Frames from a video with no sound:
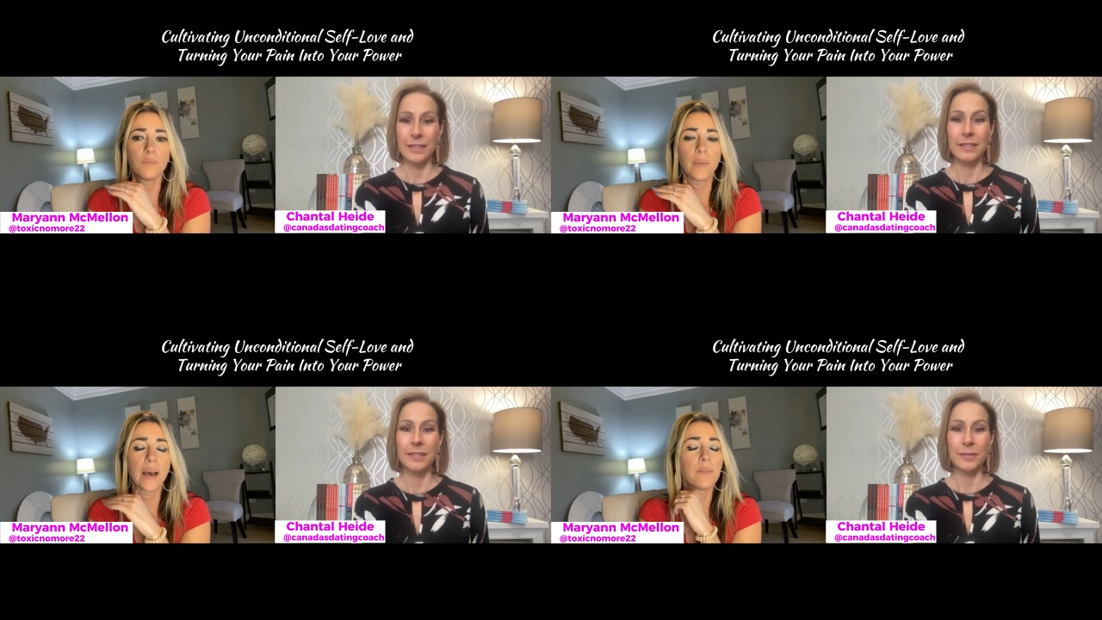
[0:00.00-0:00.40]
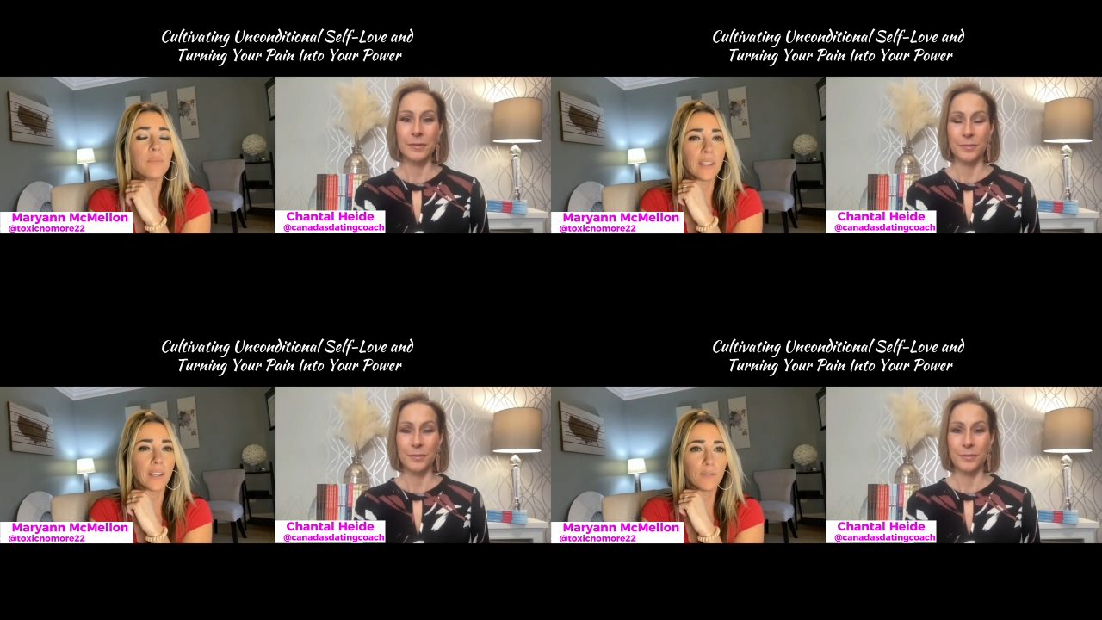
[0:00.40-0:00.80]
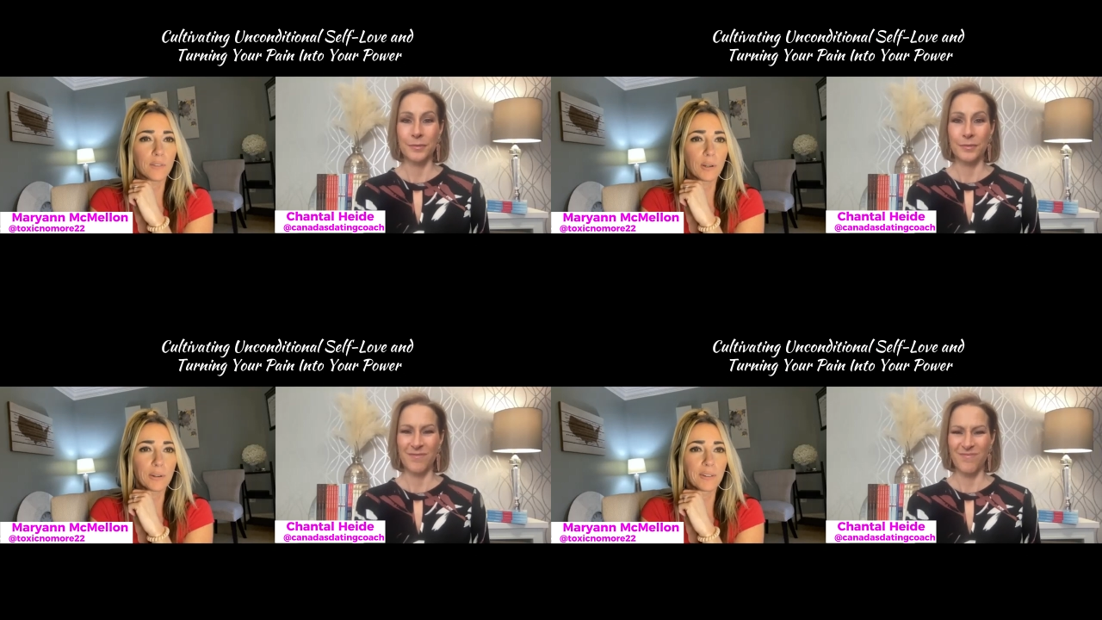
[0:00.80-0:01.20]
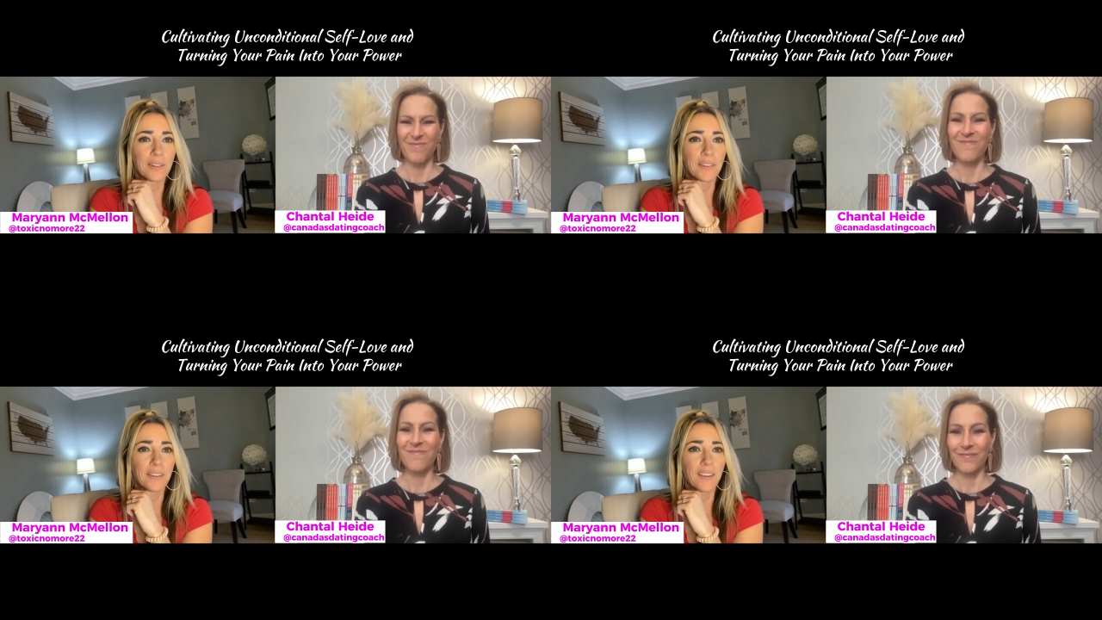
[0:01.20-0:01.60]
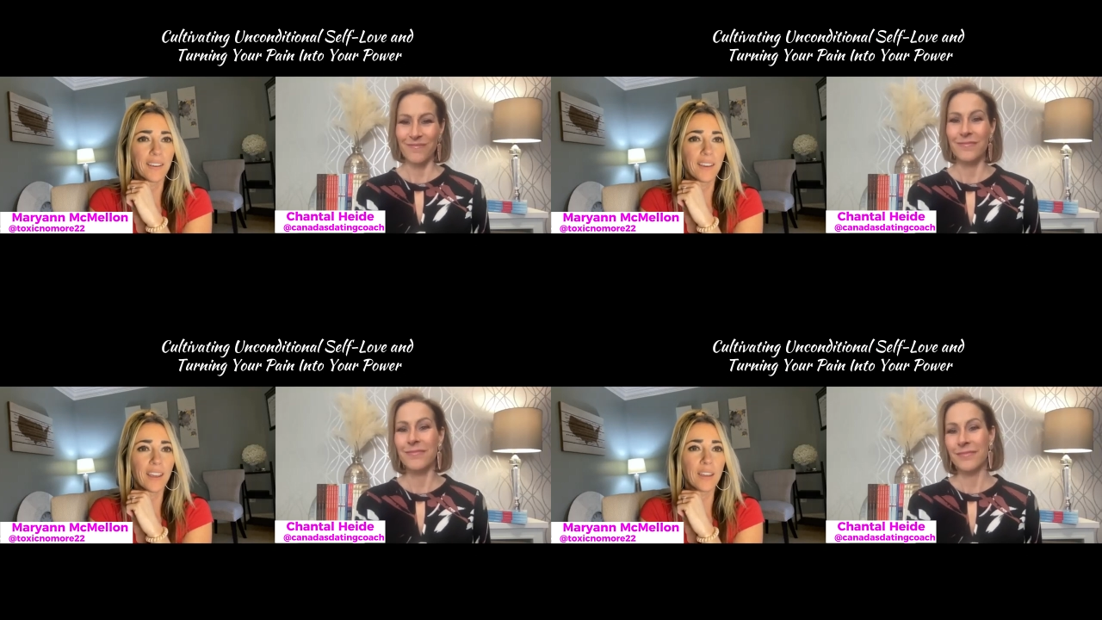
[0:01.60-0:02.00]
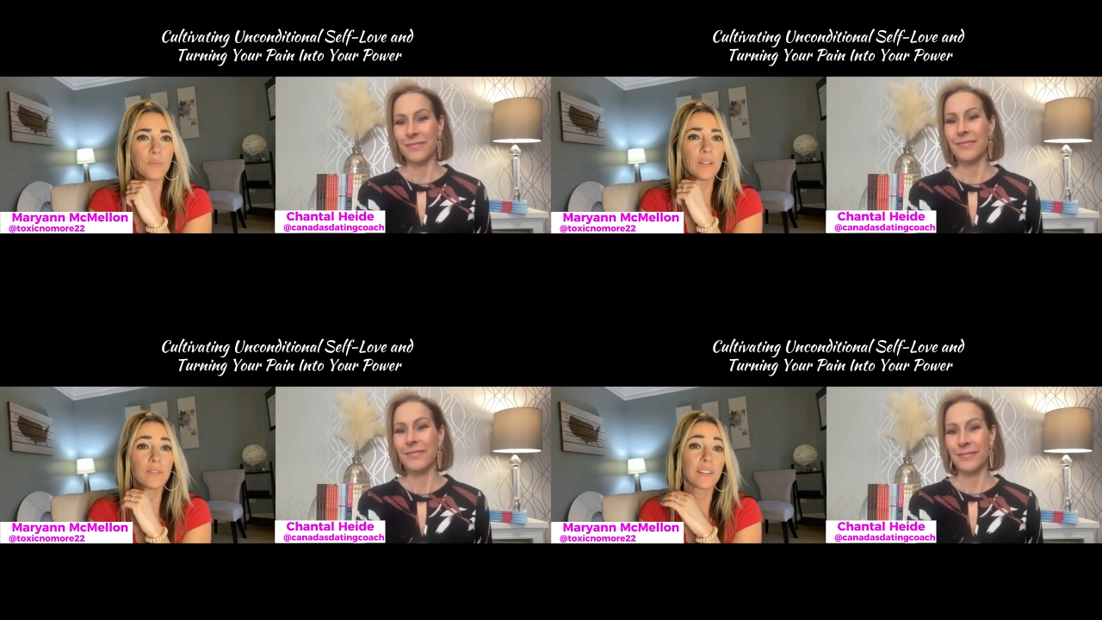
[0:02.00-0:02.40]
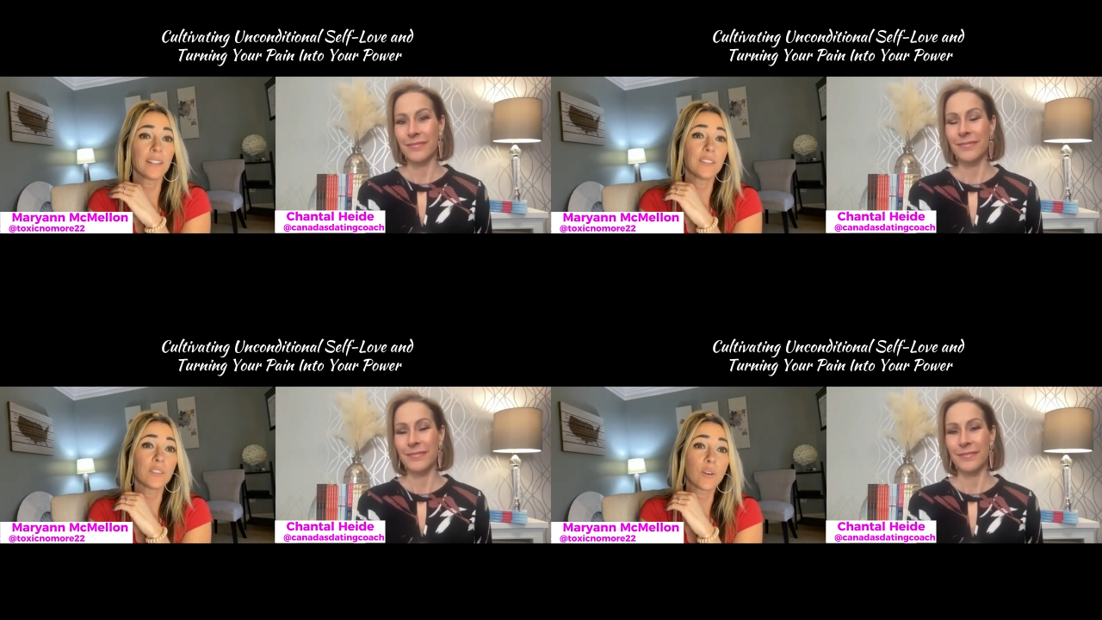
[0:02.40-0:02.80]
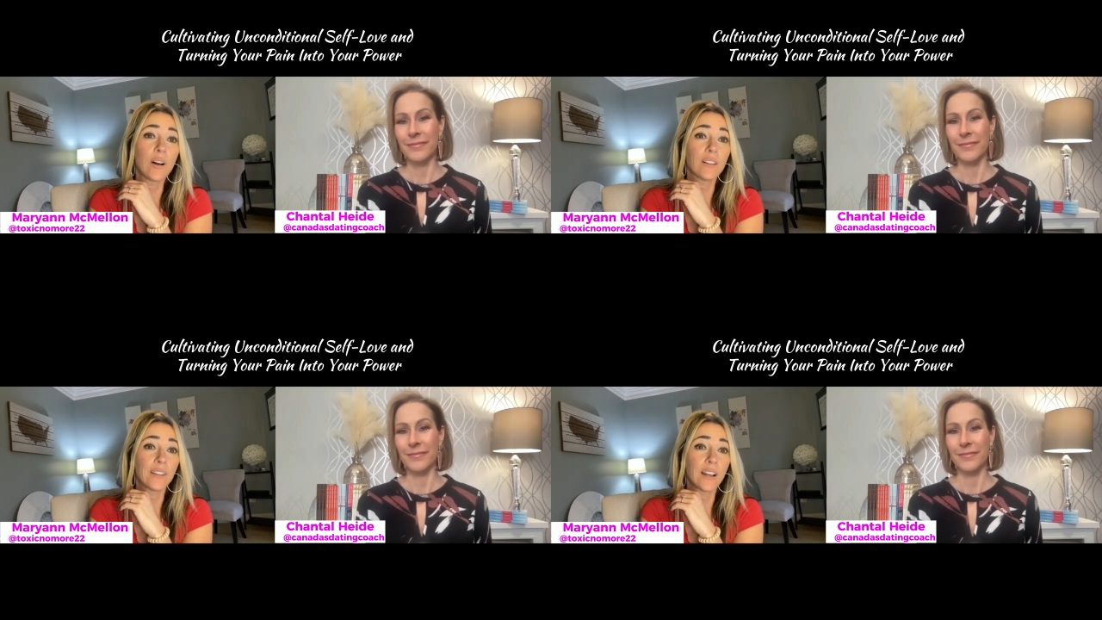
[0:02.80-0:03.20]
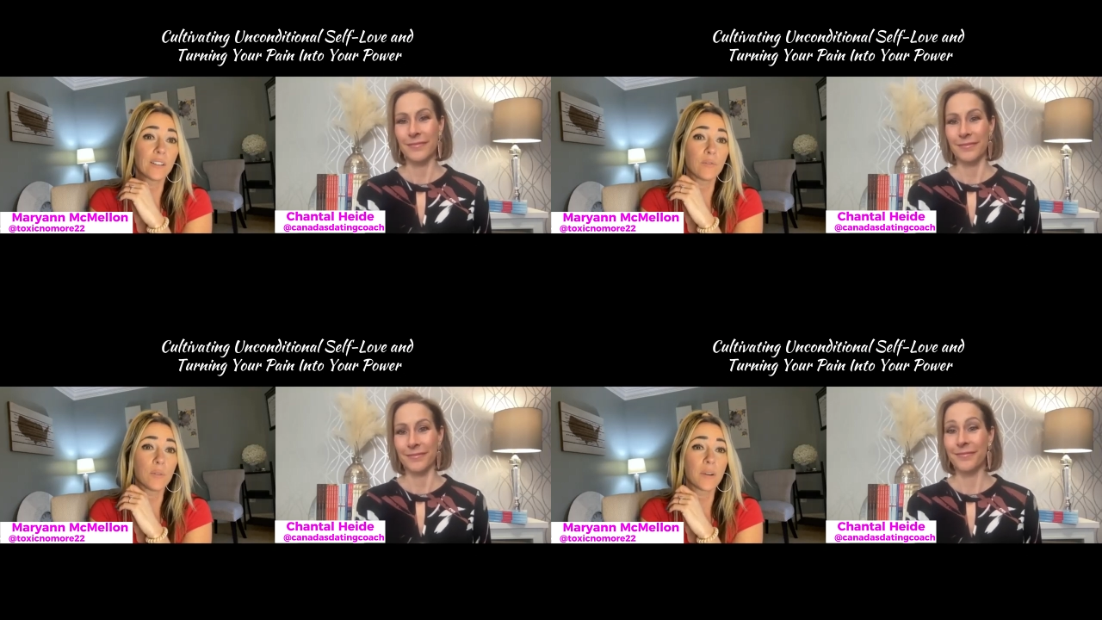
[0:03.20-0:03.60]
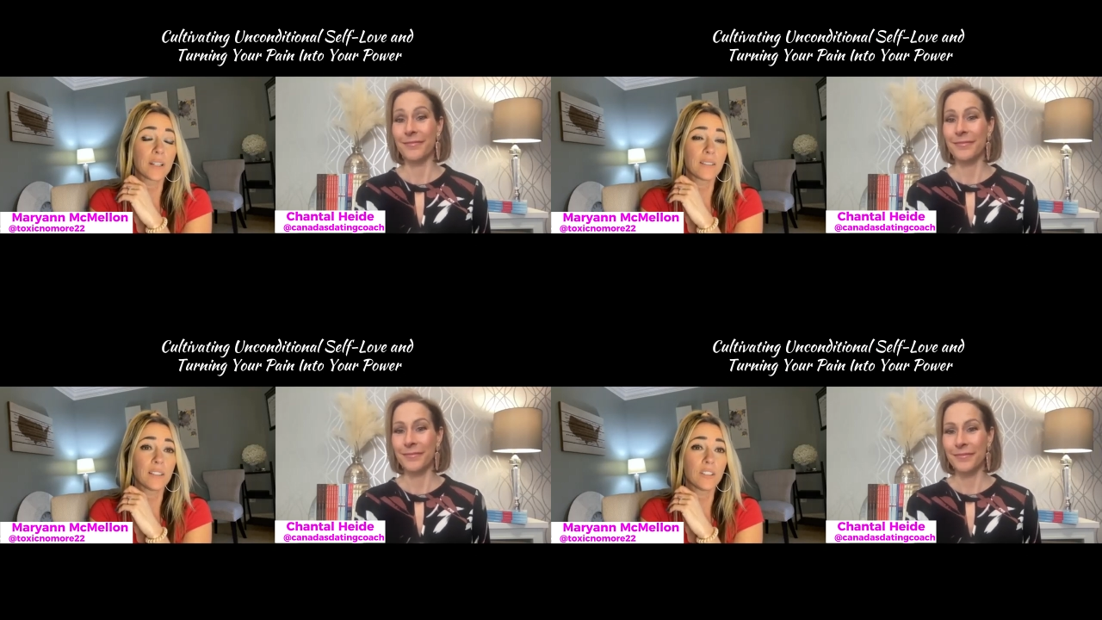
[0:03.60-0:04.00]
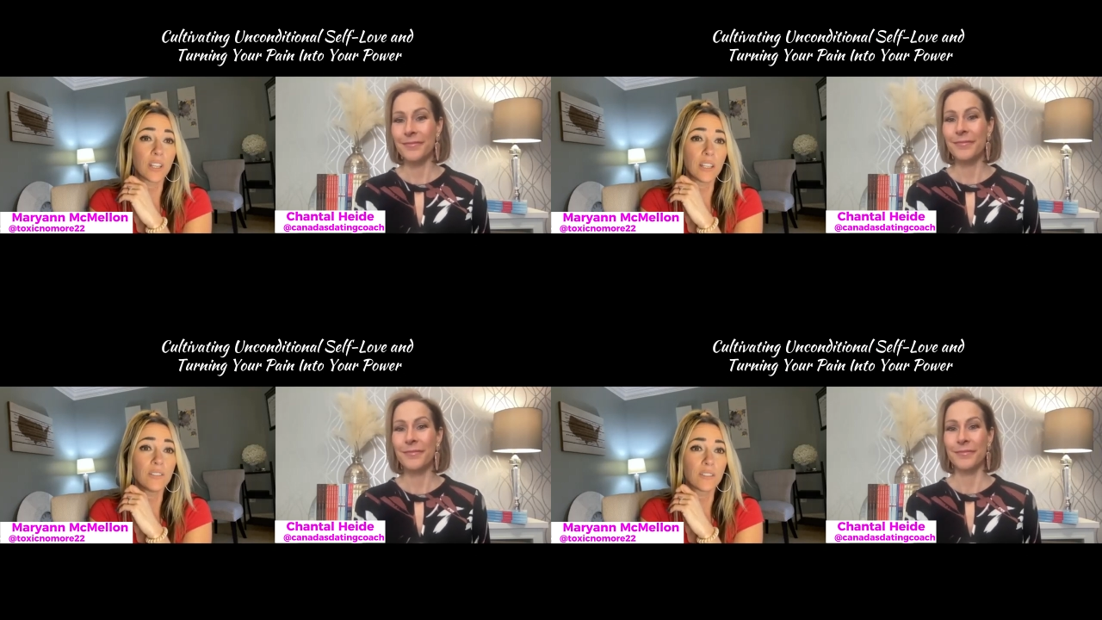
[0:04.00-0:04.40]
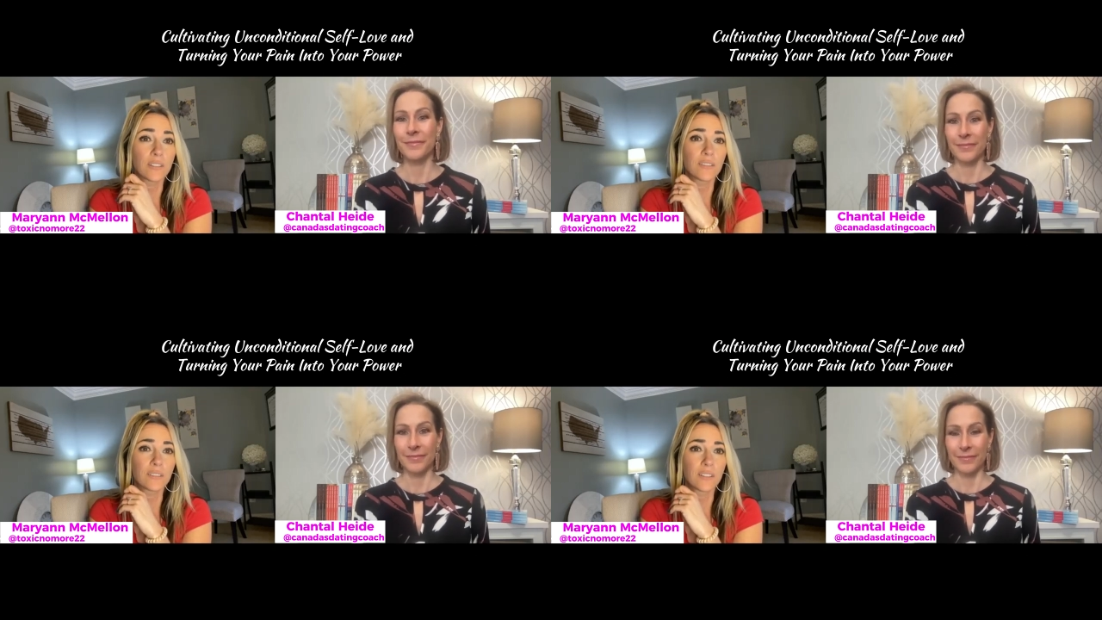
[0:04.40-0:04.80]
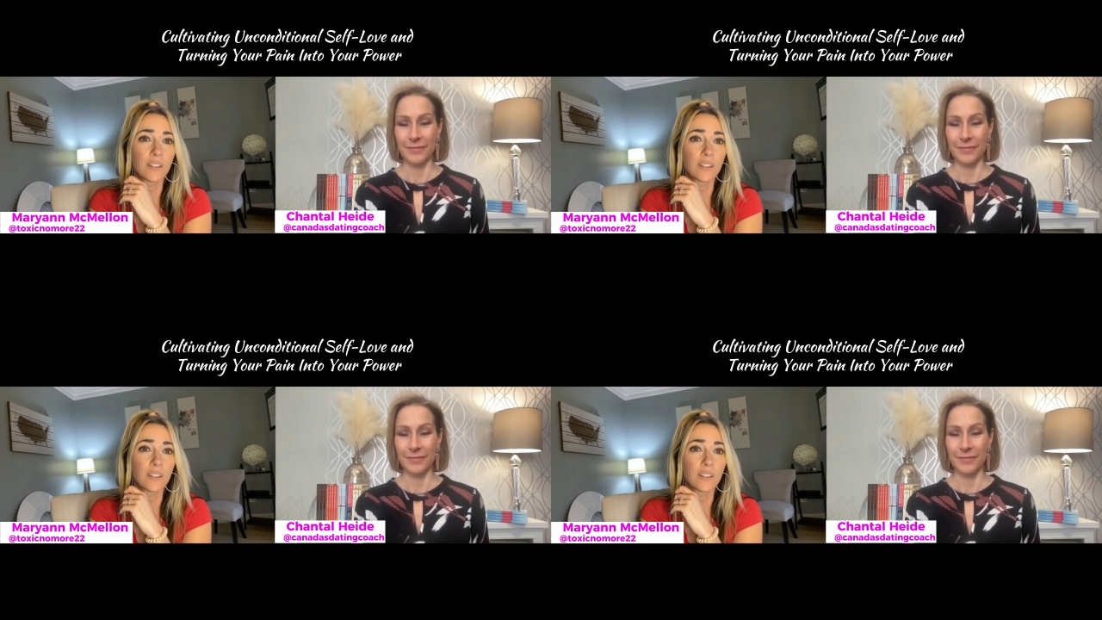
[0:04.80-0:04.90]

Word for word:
Speaker 1: bad behavior and we really need to call it out if we want to see changes